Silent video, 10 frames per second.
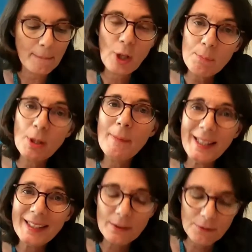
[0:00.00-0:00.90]
To implement
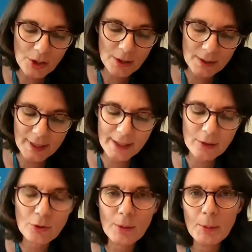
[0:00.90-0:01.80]
these visions, it's
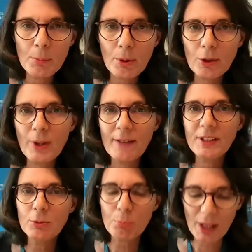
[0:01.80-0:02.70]
extremely important to have
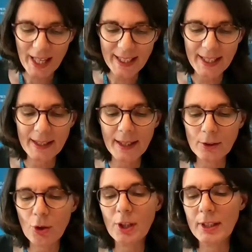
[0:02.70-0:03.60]
these planning and
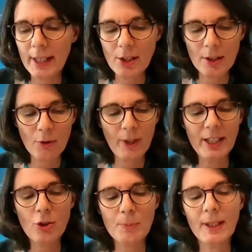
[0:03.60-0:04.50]
coordination
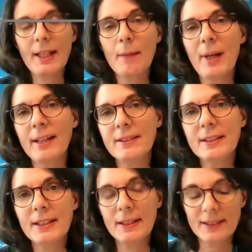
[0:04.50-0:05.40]
arrangement and
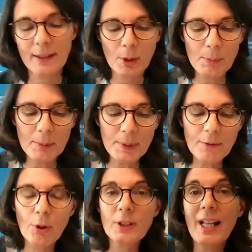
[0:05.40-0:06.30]
capacities that will be
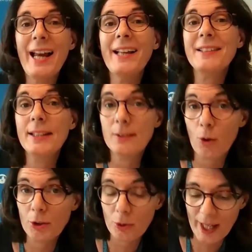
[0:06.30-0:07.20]
pivotal, as is
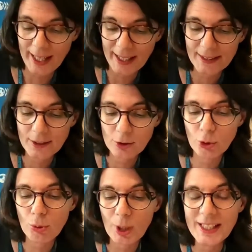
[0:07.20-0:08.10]
also access to
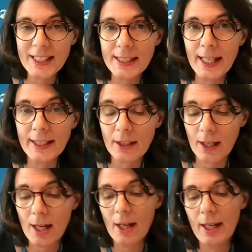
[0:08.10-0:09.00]
quality data
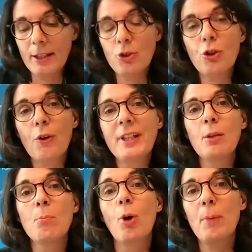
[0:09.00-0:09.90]
and ensuring the
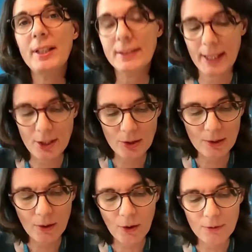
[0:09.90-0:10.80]

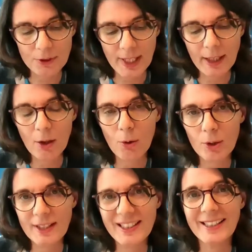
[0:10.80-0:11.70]
mobilization of
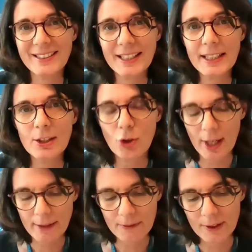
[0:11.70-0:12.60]
stakeholders as key
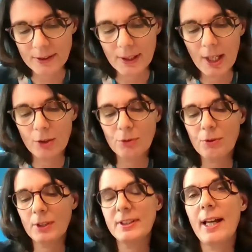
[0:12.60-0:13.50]
drivers to
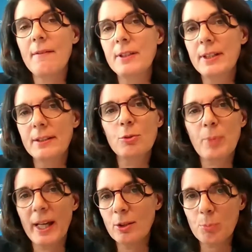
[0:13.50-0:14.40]
foster
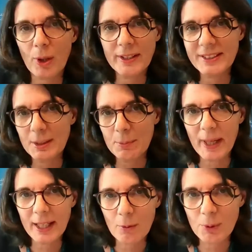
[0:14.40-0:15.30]
evidence-based policy
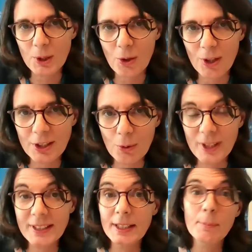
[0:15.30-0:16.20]
making, what we call in the
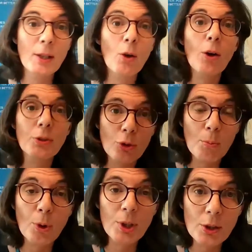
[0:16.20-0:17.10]
OECD, but also to
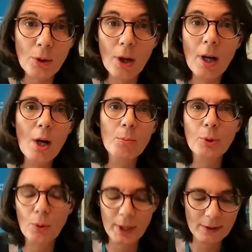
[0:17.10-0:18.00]
monitor
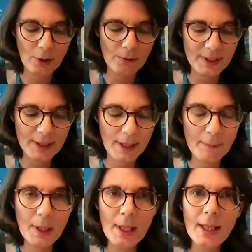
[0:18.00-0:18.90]
progress over time.